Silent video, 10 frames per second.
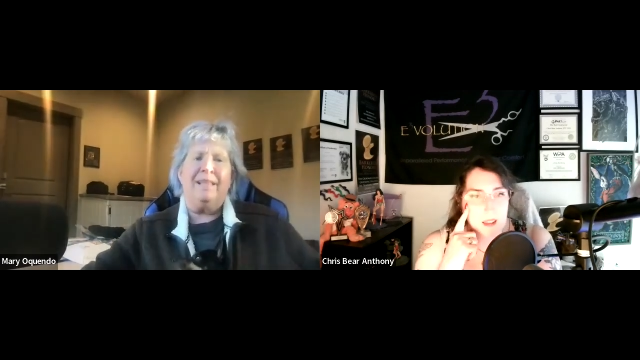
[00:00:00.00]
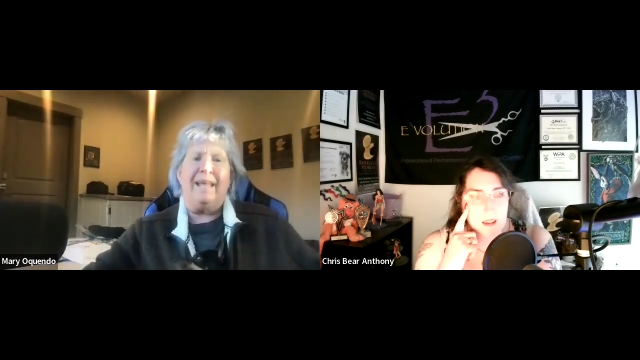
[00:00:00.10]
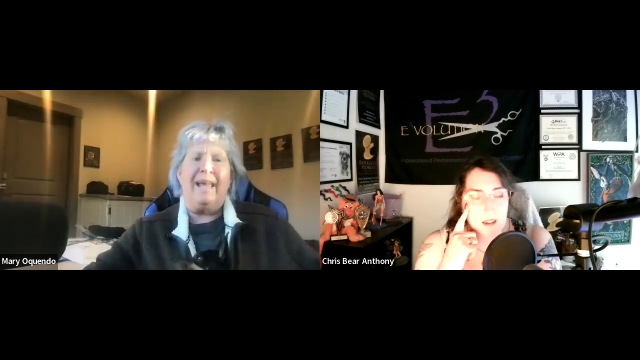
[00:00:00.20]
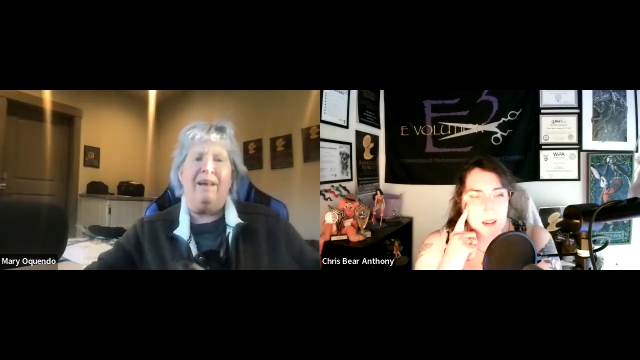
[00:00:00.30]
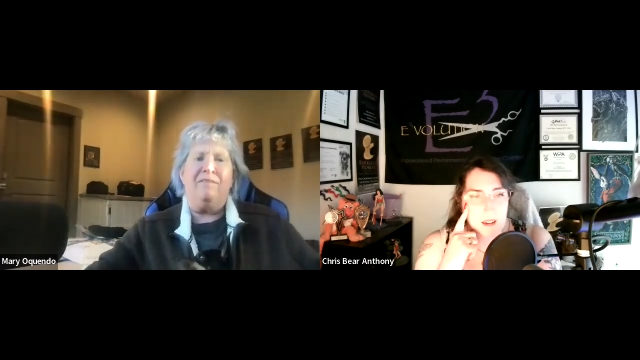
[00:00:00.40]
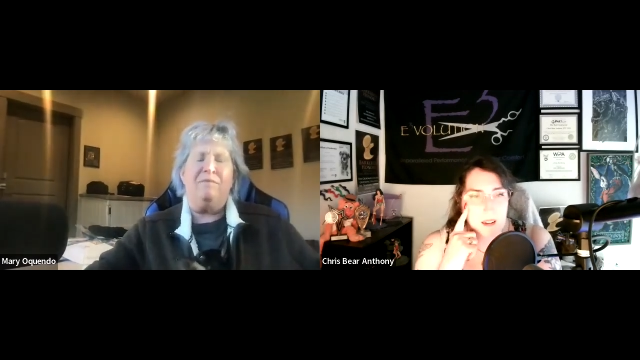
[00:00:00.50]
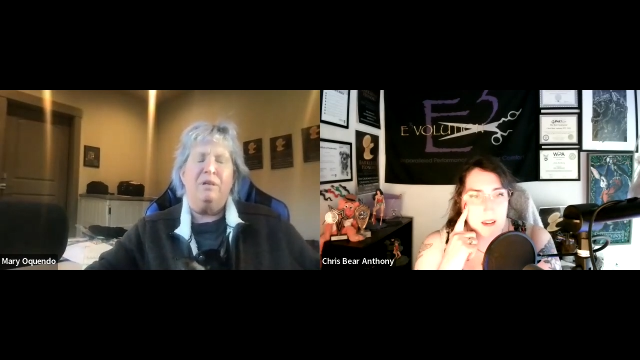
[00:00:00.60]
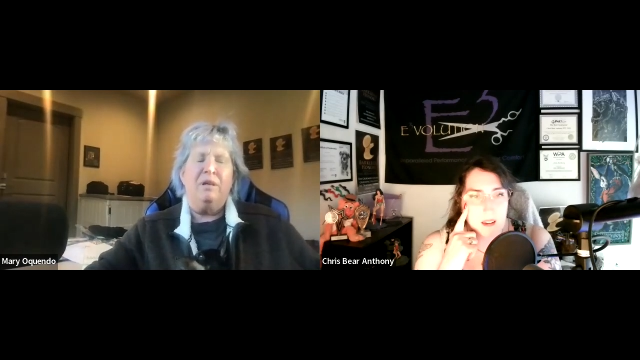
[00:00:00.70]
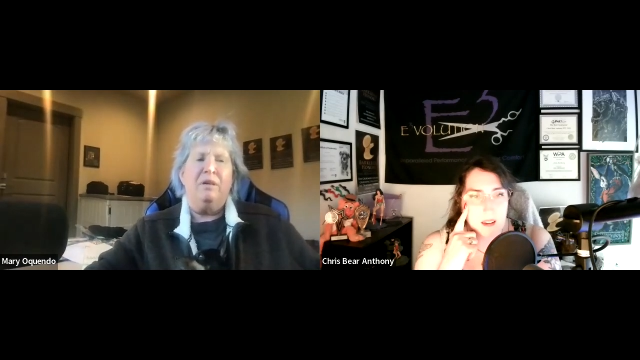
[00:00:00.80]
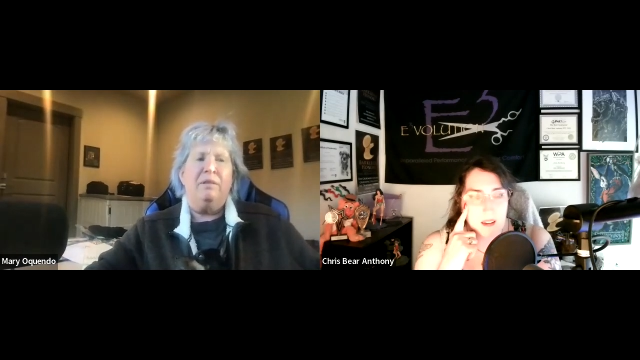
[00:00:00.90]
that they have
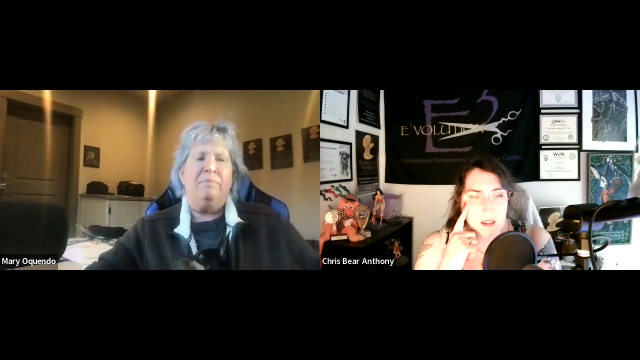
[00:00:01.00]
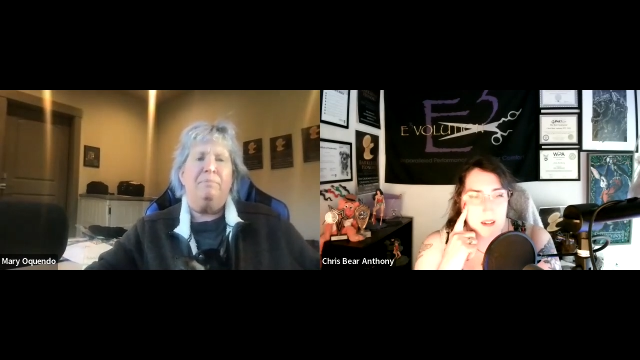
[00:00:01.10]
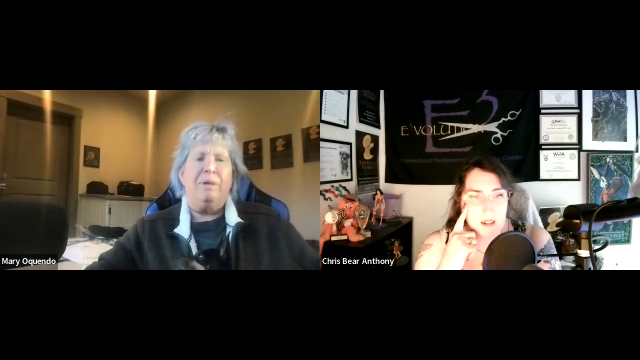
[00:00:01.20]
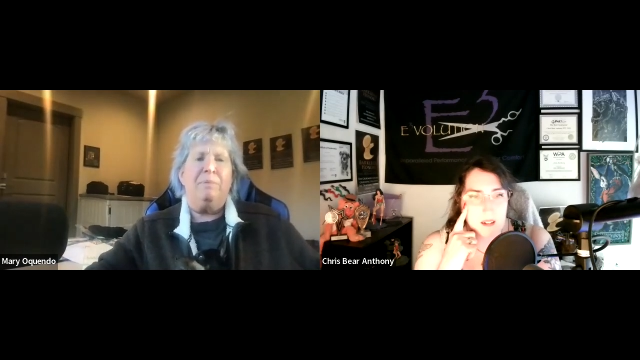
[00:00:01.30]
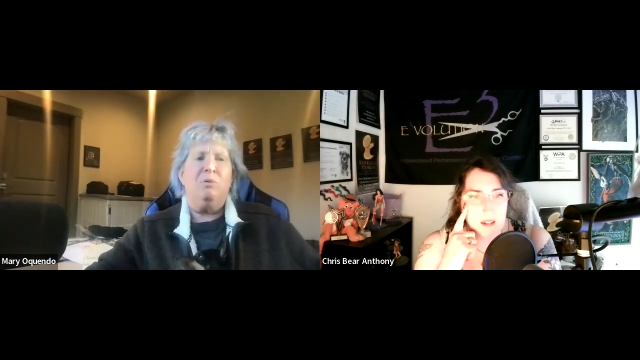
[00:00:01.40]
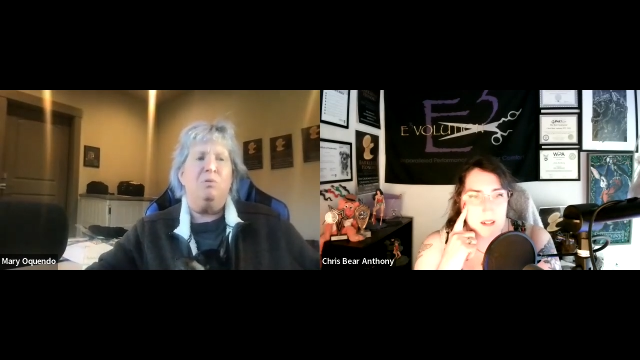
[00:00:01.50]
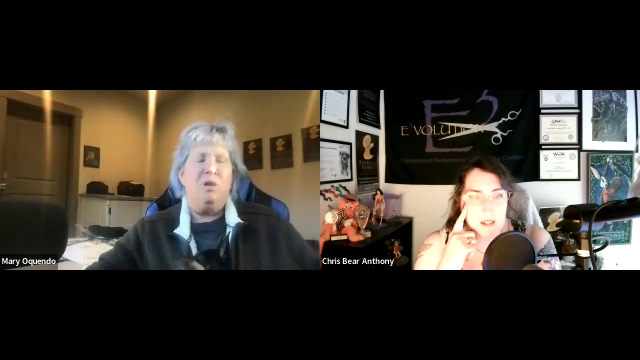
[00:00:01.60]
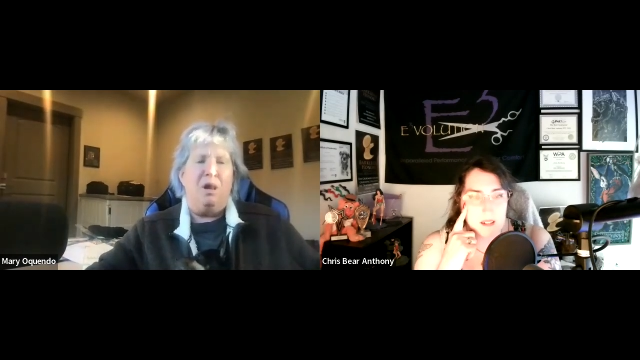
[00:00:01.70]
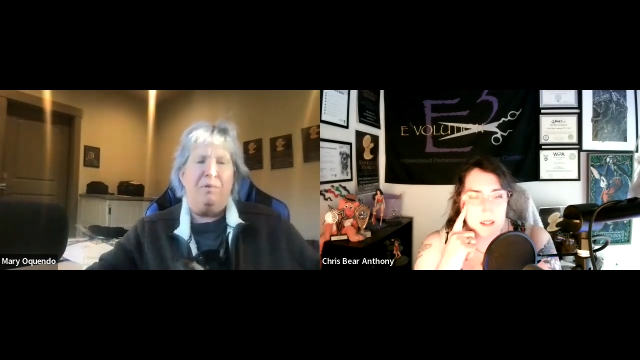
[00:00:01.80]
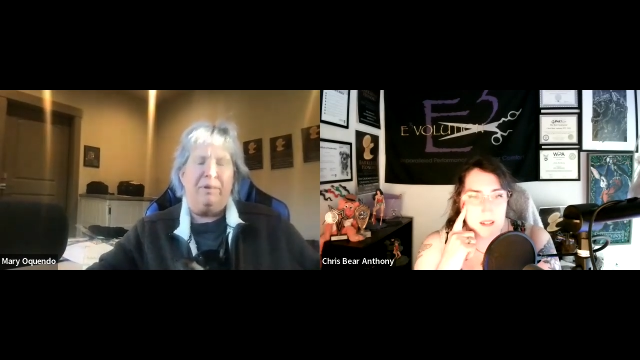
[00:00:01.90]
people who
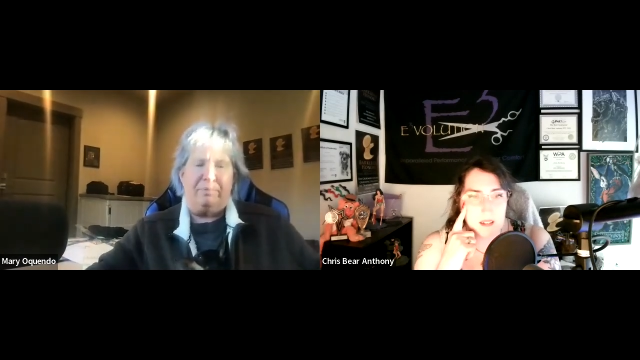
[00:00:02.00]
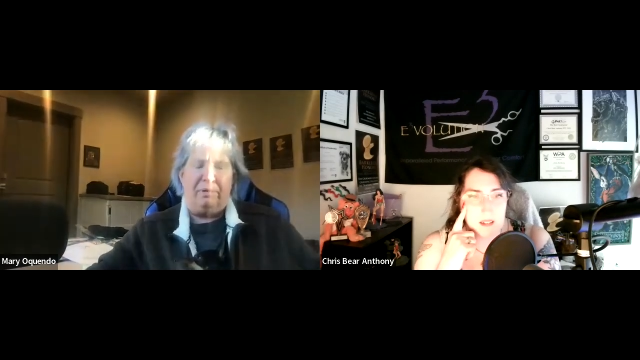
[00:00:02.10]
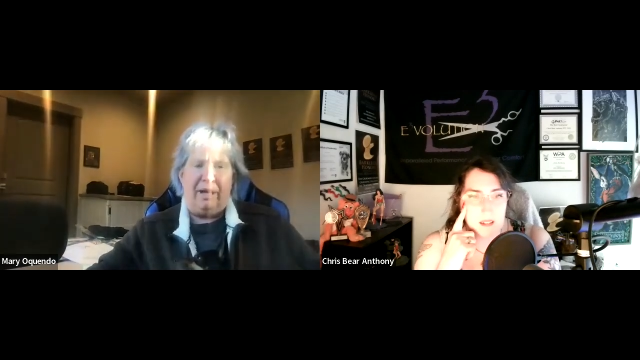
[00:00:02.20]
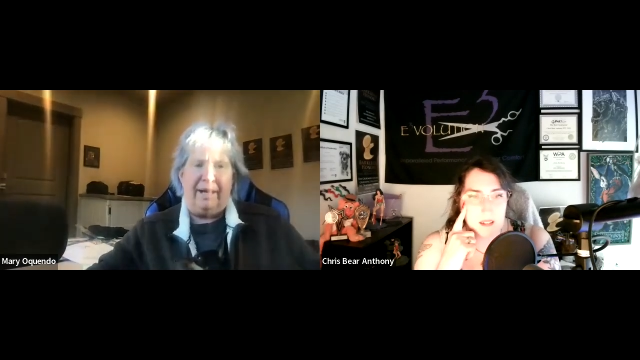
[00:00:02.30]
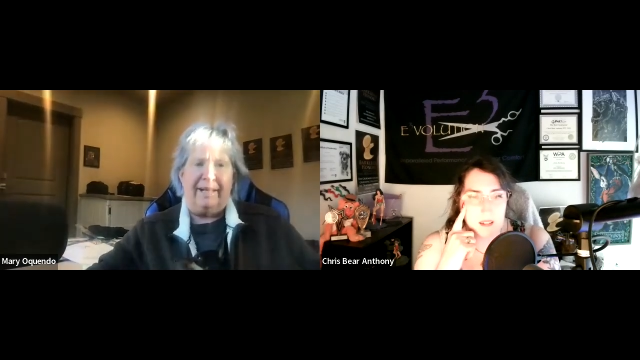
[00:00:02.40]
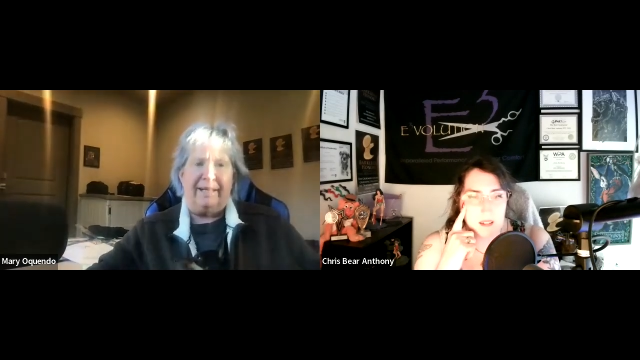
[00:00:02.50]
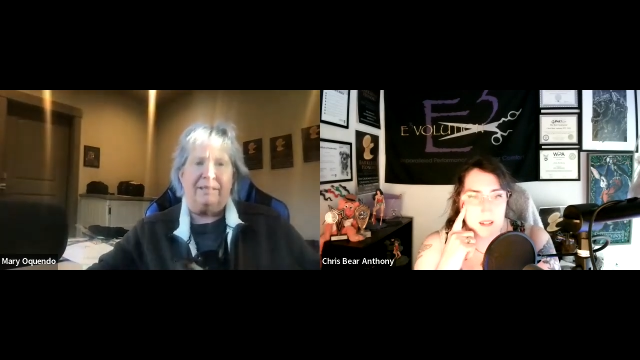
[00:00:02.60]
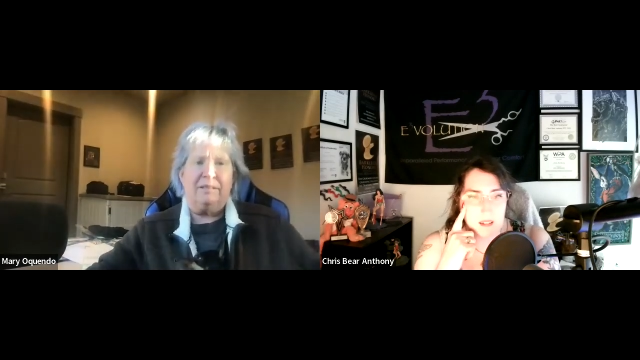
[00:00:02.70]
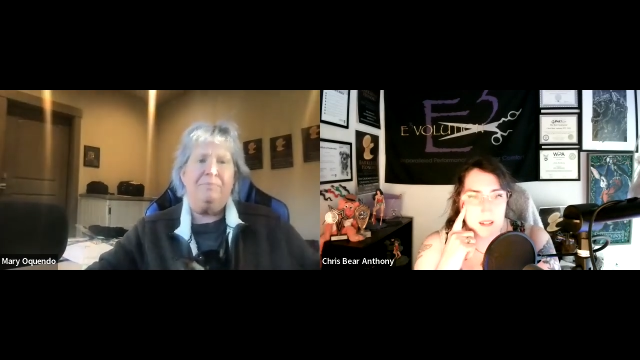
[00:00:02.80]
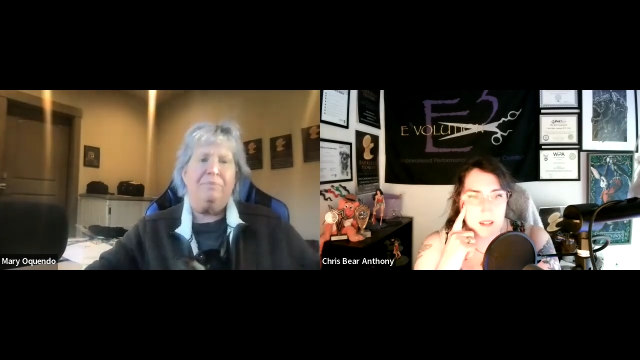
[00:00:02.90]
know their
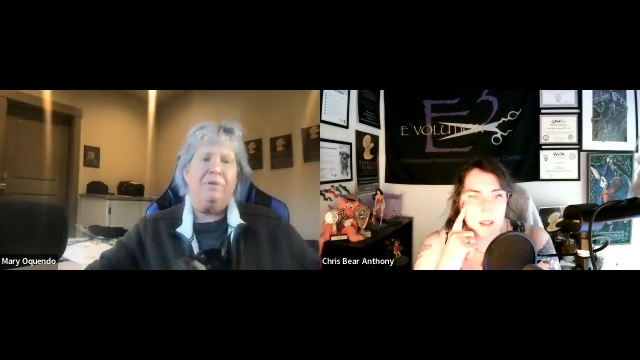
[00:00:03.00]
product.